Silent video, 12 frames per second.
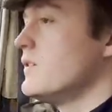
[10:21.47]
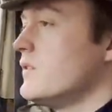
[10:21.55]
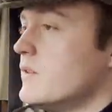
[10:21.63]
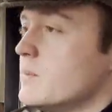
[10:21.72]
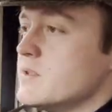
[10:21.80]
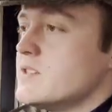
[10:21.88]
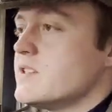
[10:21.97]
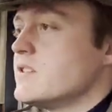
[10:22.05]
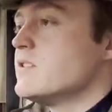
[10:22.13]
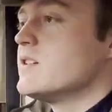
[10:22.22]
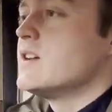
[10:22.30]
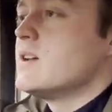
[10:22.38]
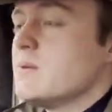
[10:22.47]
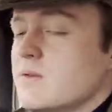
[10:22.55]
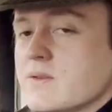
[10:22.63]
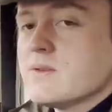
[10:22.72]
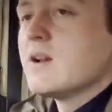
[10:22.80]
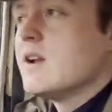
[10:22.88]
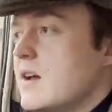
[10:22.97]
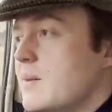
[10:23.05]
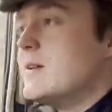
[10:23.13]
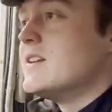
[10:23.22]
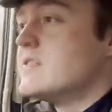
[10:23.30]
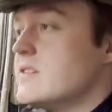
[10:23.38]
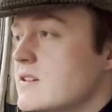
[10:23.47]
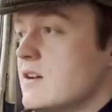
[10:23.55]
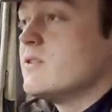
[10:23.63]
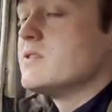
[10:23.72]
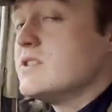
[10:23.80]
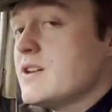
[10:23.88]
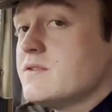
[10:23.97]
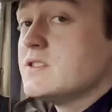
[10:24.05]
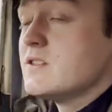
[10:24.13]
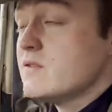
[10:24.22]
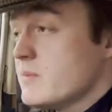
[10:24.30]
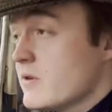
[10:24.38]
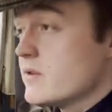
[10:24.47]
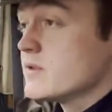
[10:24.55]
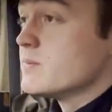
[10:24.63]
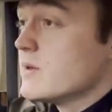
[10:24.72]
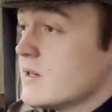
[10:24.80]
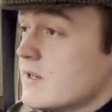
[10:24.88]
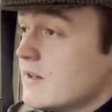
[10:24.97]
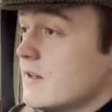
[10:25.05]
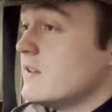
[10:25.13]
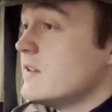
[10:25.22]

that will disagree with the reliability and longevity of a Morris Minor.